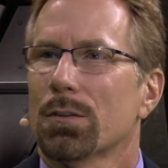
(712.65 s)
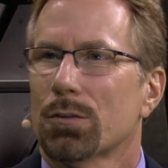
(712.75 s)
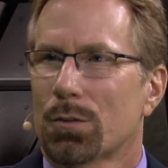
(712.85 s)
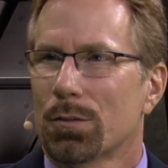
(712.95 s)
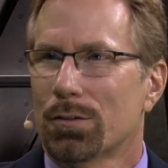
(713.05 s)
a
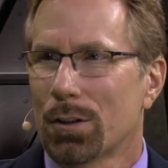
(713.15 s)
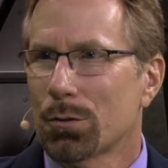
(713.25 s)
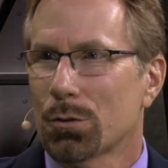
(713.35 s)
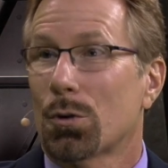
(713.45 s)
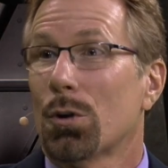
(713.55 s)

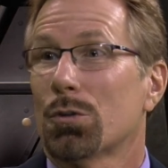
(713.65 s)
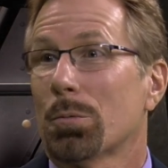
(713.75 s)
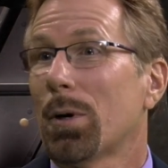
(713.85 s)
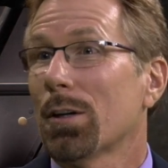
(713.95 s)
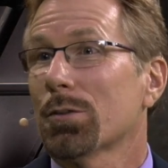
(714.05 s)
central storage
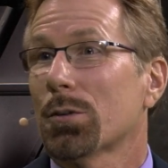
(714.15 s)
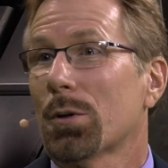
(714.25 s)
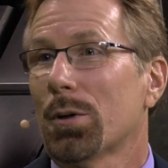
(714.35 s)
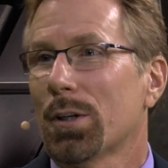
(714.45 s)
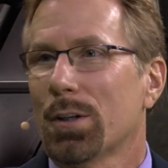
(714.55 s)

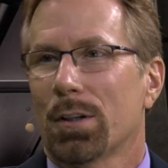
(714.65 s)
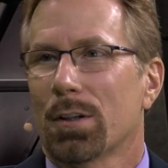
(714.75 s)
repository. Yep.